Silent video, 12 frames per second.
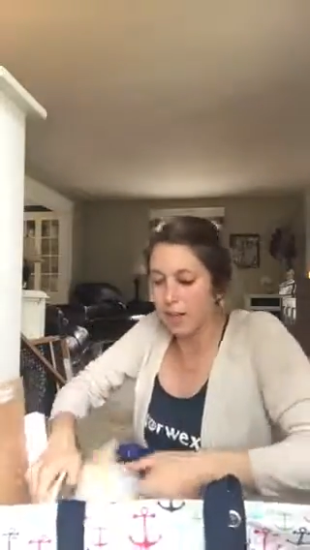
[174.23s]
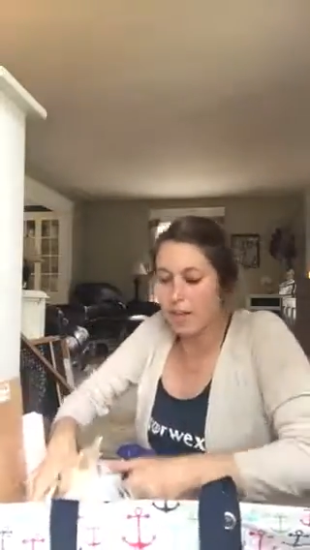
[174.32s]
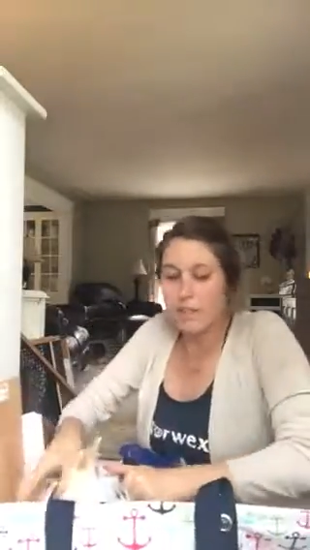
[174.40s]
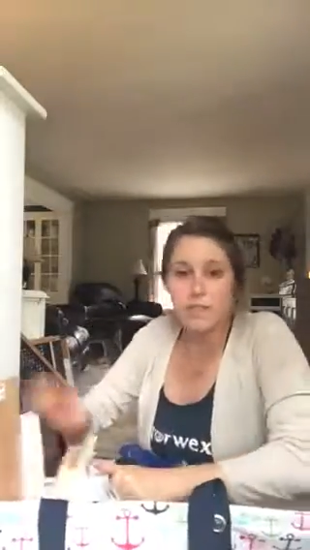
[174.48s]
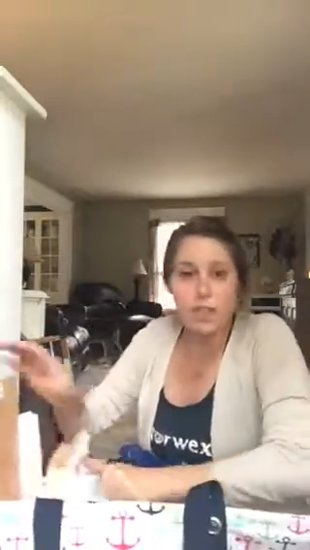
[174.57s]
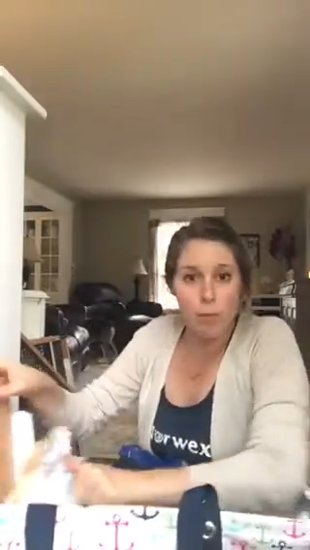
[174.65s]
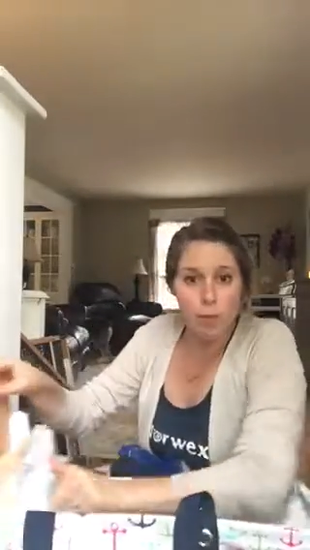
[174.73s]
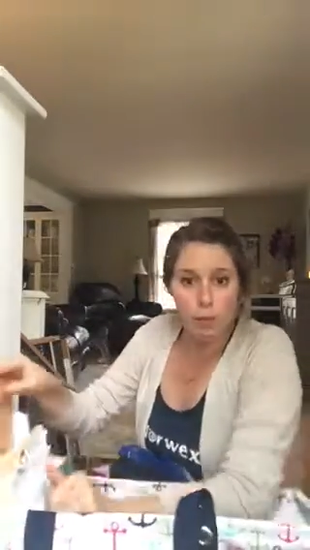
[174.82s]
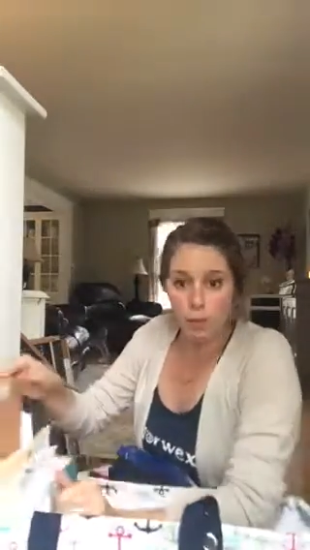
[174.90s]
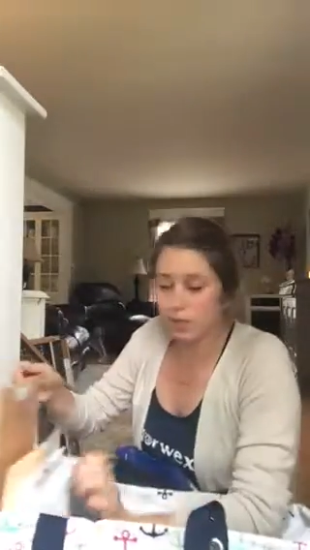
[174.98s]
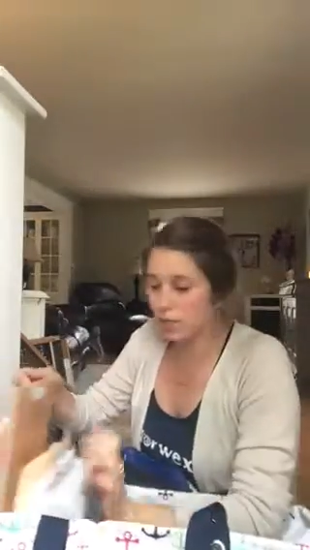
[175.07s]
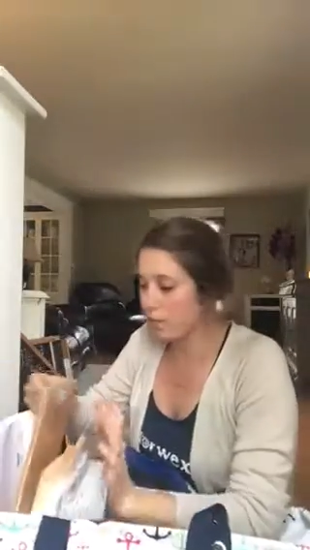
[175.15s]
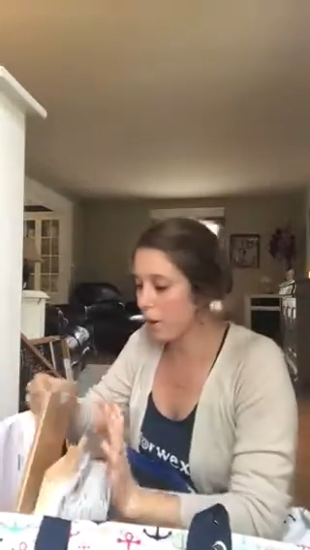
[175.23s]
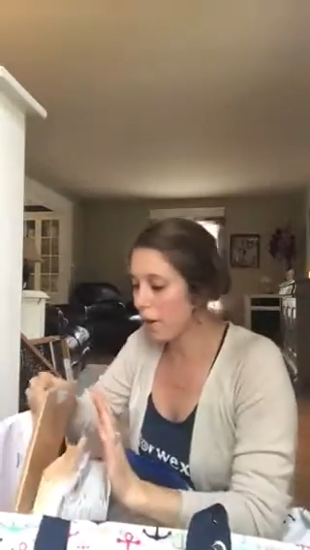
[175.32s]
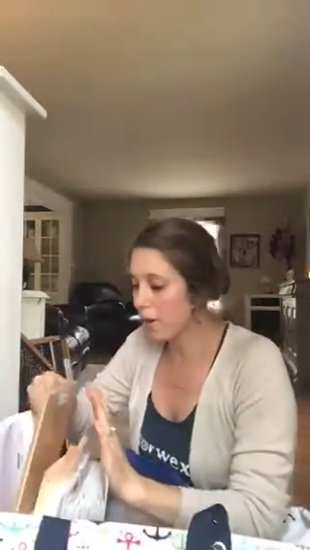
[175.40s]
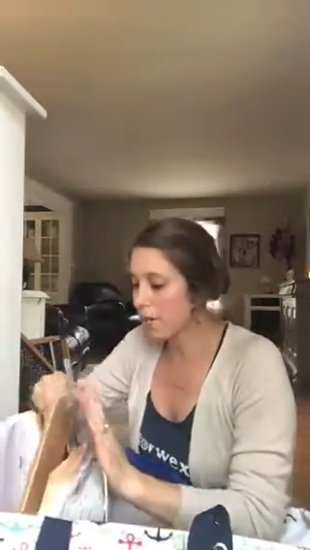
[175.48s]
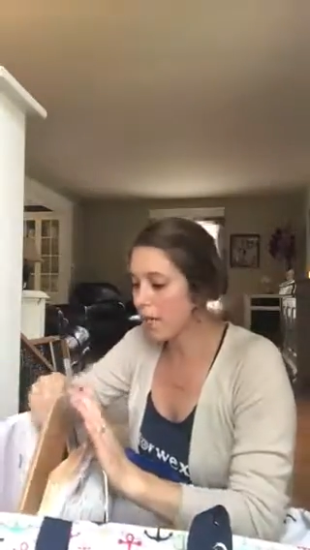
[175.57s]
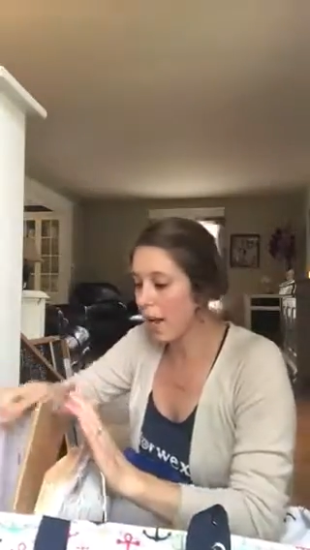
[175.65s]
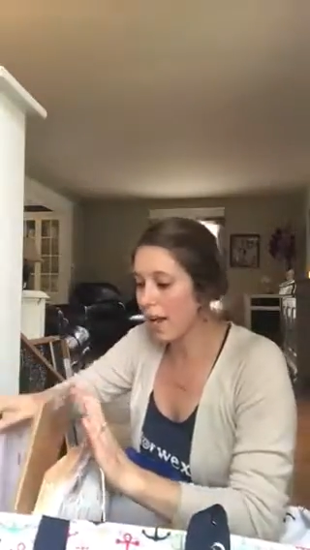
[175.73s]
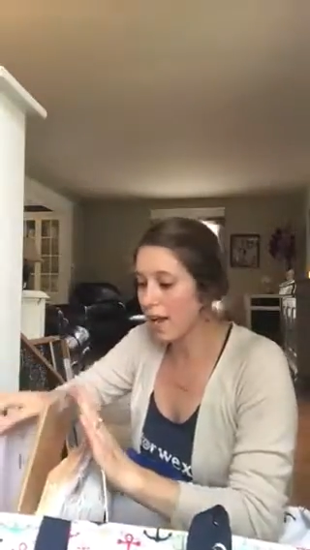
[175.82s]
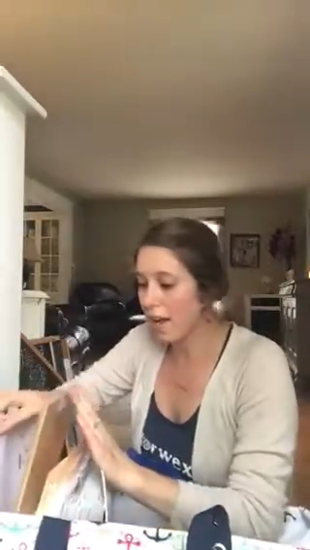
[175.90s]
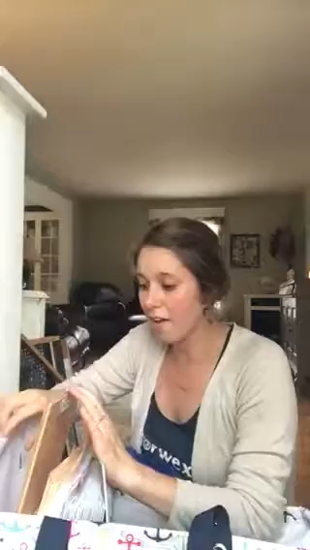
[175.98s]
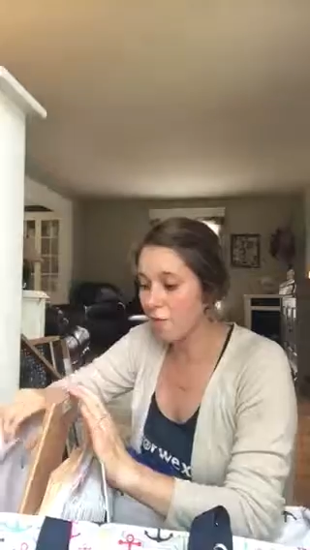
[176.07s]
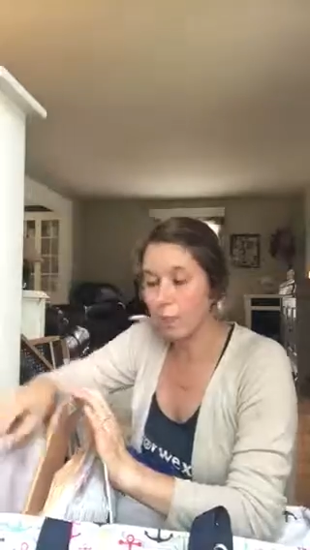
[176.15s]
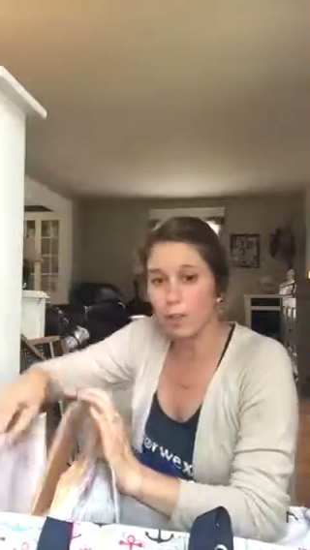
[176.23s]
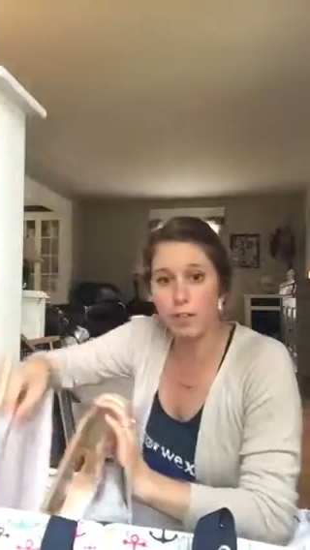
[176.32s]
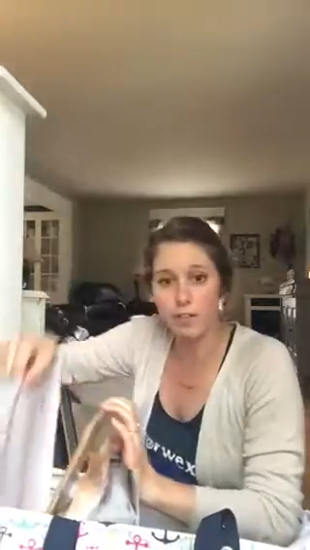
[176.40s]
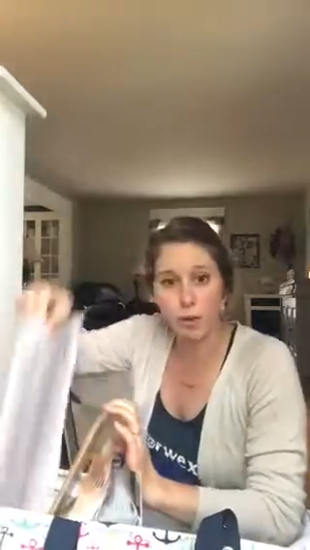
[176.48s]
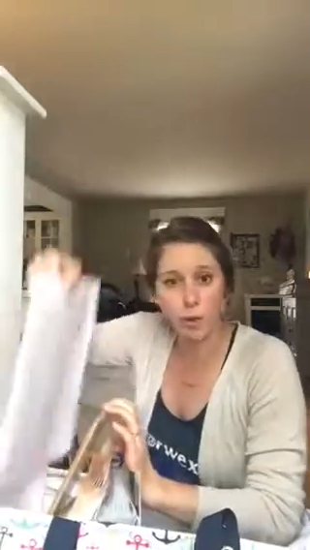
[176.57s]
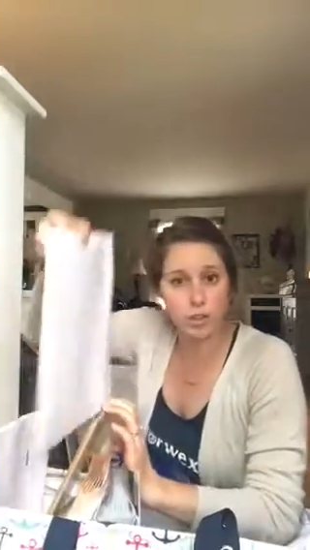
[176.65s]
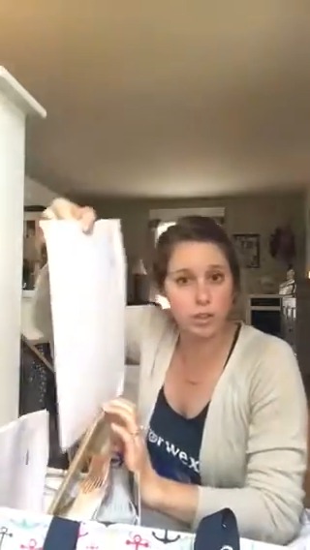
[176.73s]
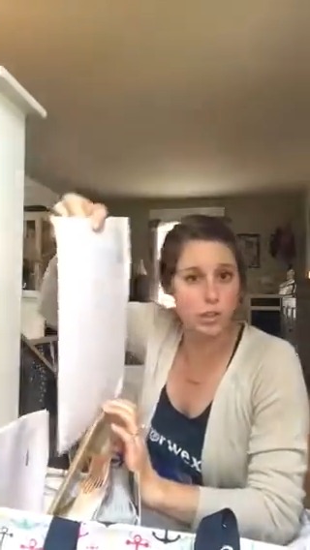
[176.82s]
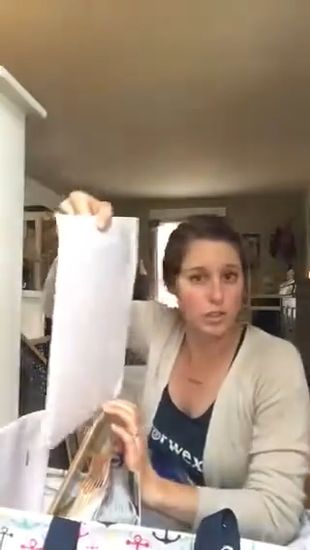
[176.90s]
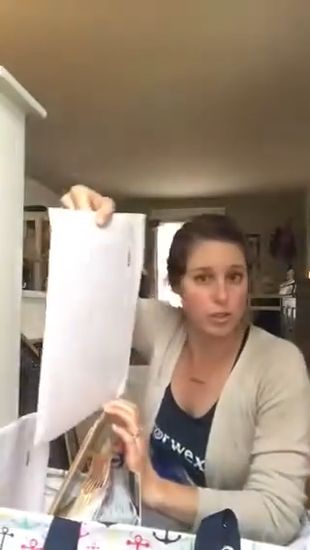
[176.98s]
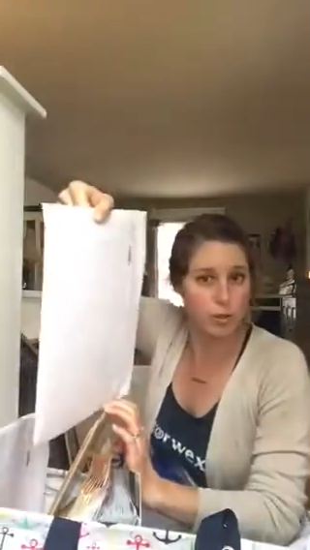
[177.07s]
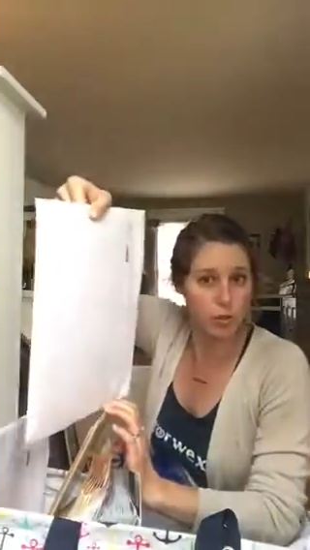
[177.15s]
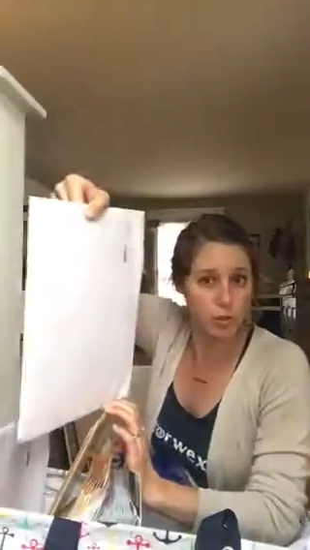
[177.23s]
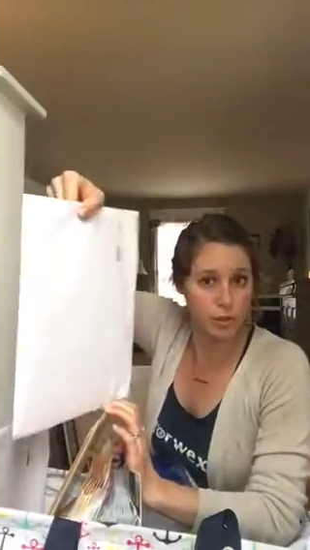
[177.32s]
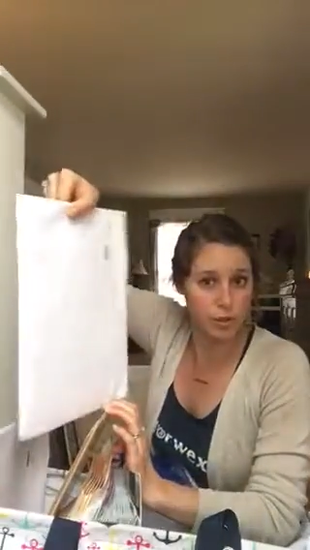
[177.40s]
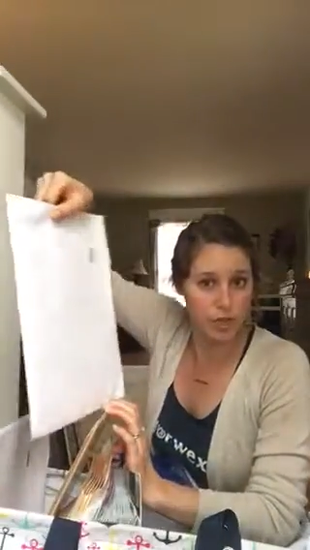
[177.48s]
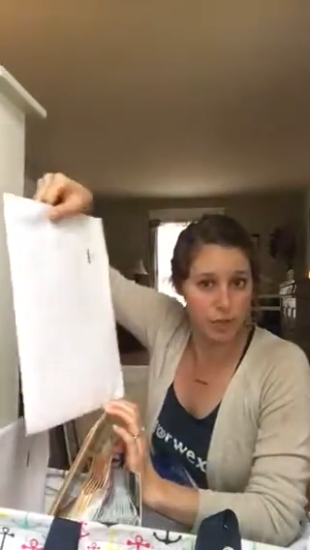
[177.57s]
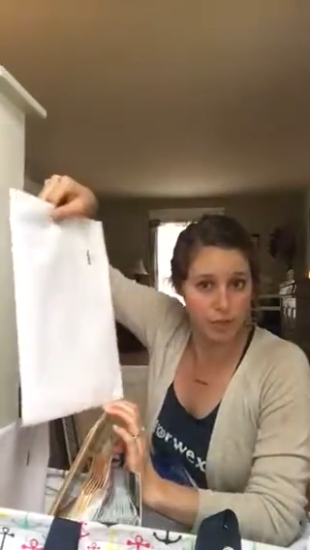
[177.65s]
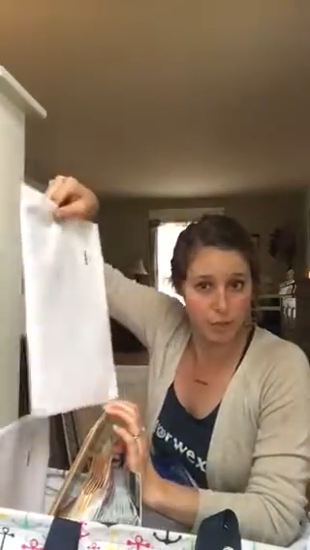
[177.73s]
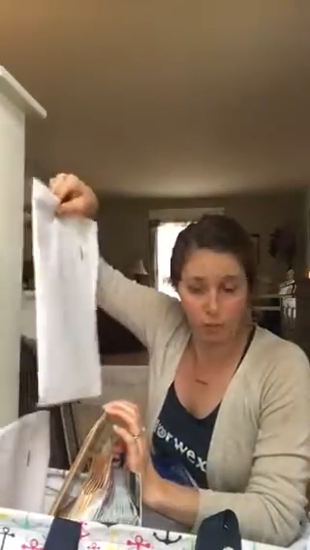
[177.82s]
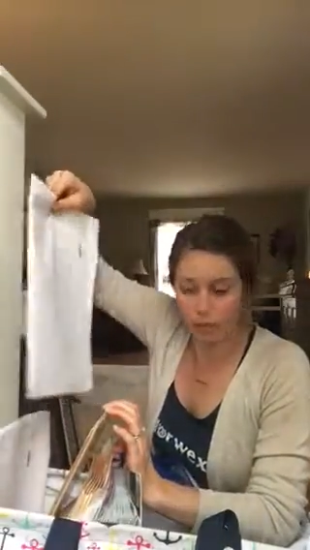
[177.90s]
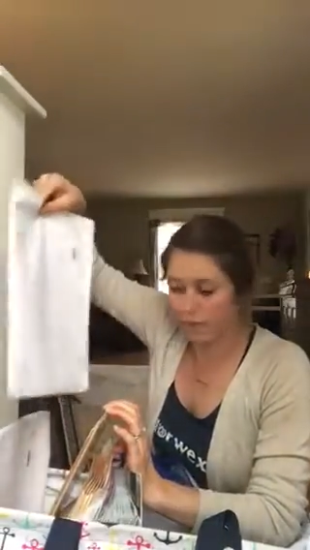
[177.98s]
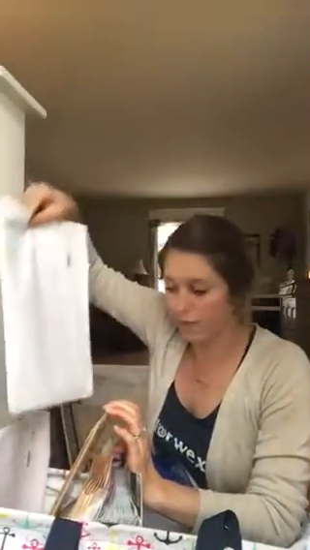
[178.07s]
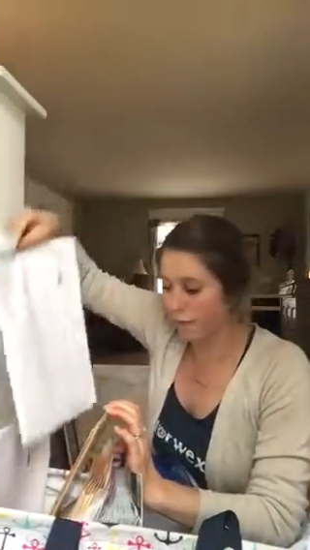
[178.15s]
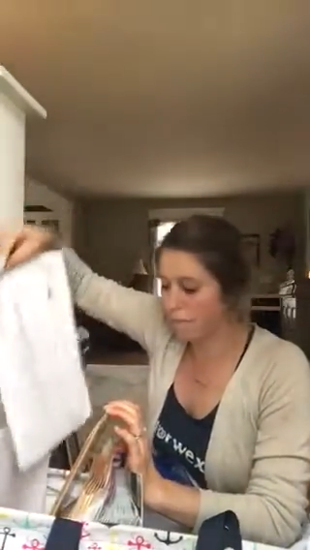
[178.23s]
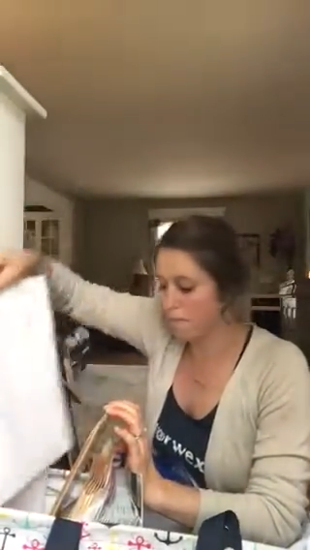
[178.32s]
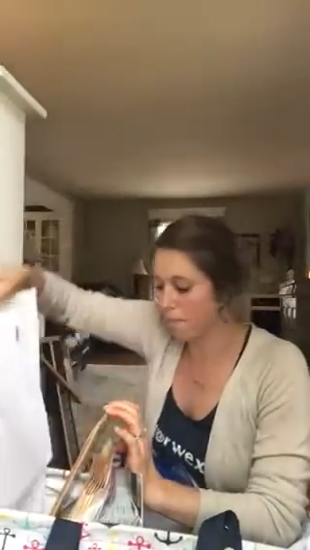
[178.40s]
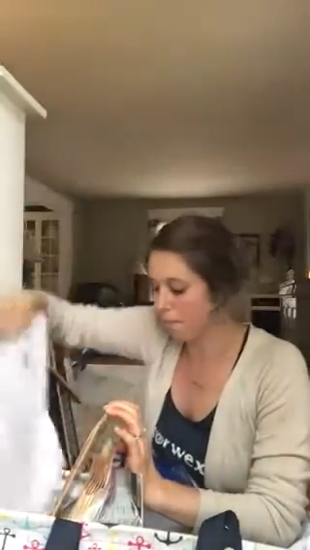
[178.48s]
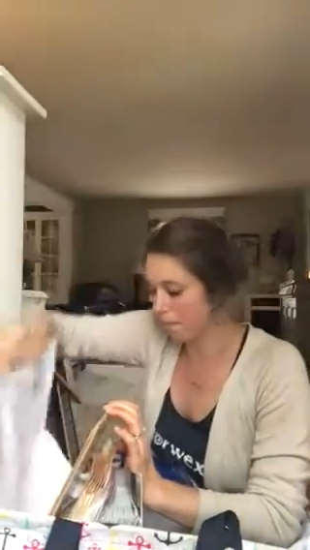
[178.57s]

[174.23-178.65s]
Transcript: If someone books a party, I have booking folders. So those are in here. I have three of them.